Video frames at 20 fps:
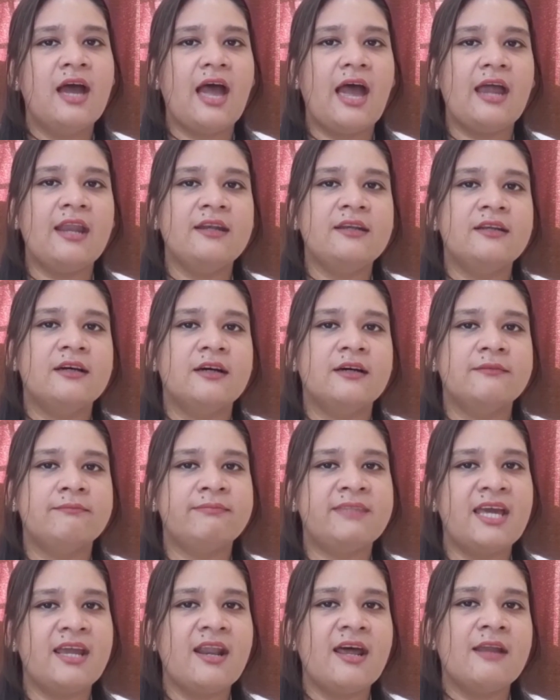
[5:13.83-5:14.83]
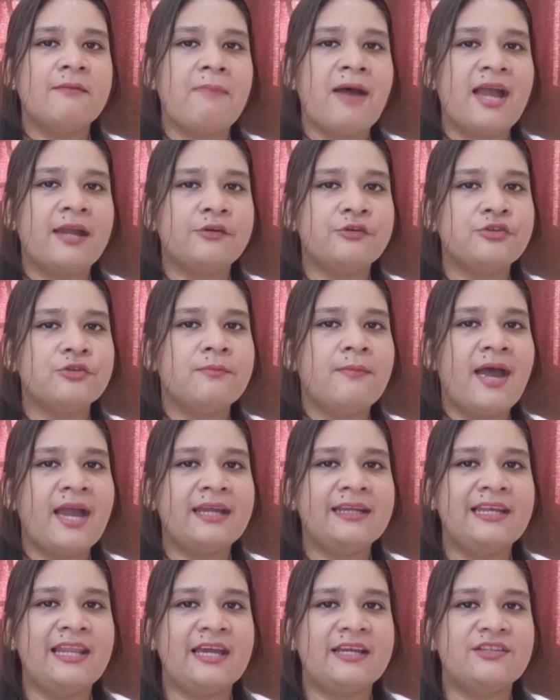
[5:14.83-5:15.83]
And there are
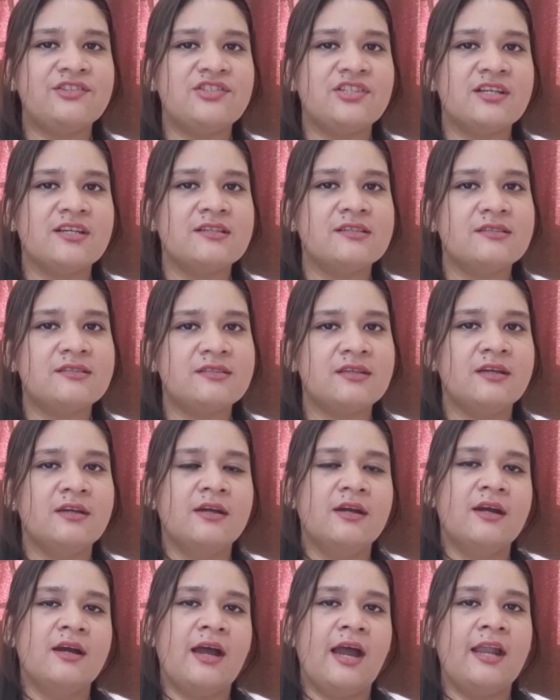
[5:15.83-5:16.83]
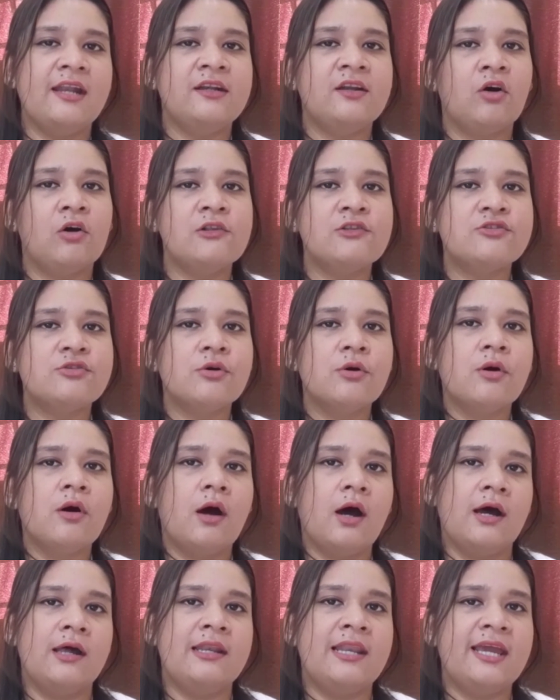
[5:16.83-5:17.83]
back-to-back lectures. And also,
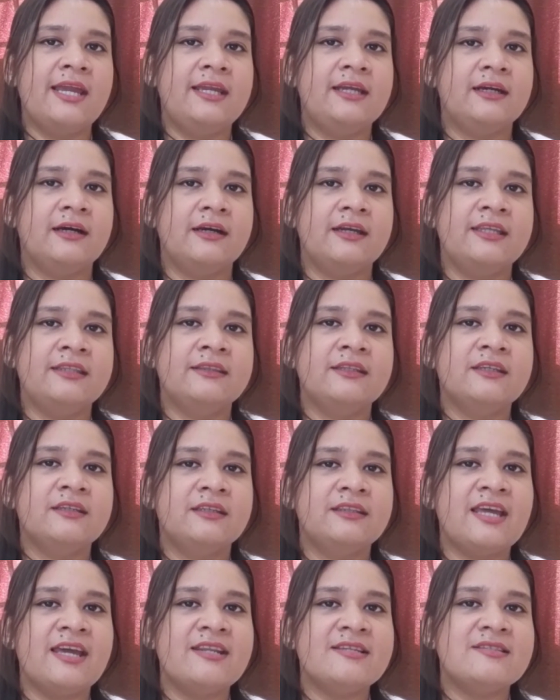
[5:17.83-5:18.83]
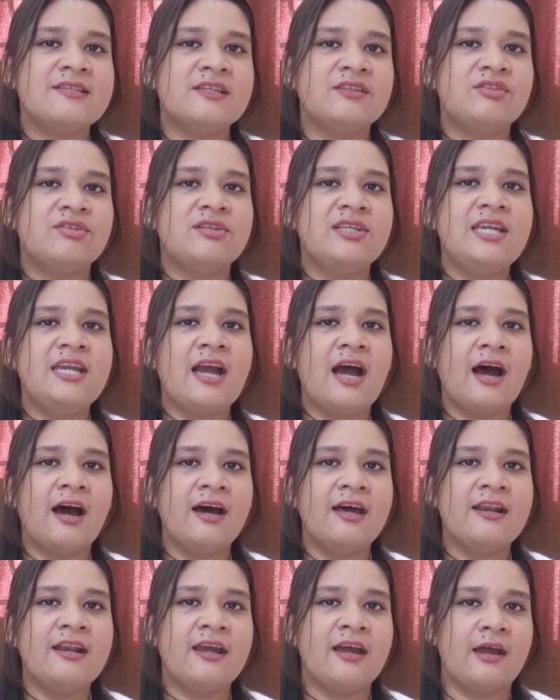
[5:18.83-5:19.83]
there is a
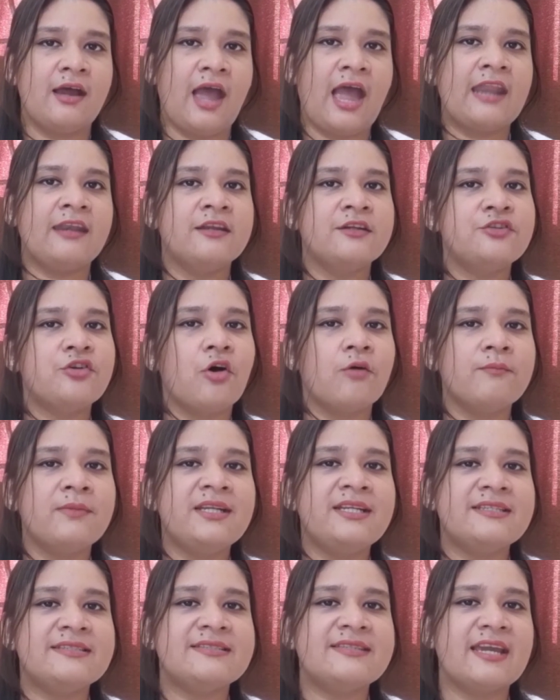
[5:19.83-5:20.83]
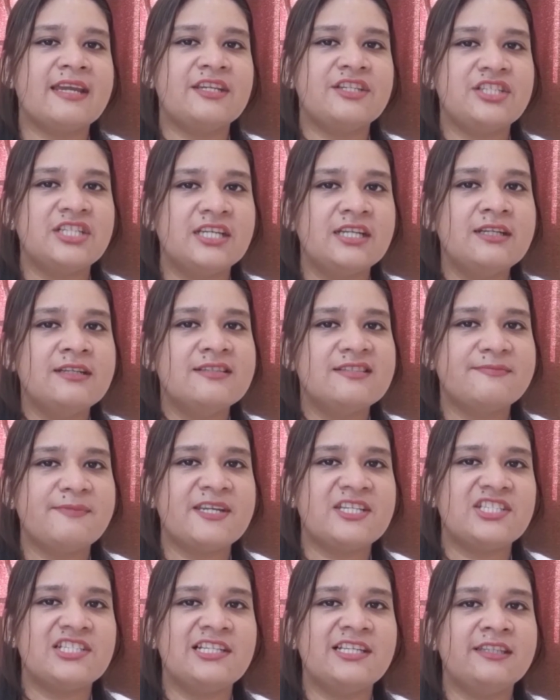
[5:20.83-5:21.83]
3-hour anatomy dissection,
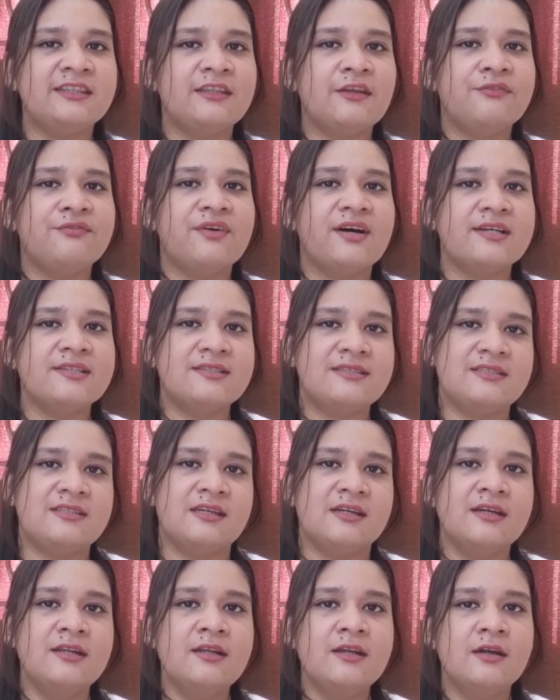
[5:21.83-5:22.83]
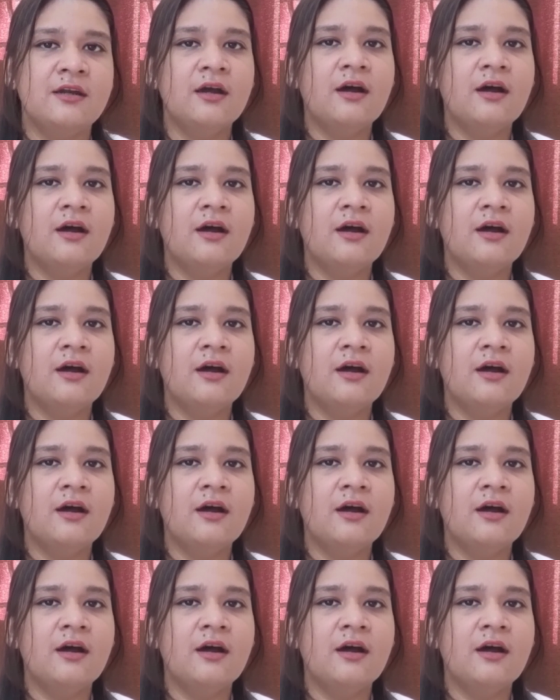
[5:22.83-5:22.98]
especially in the first year.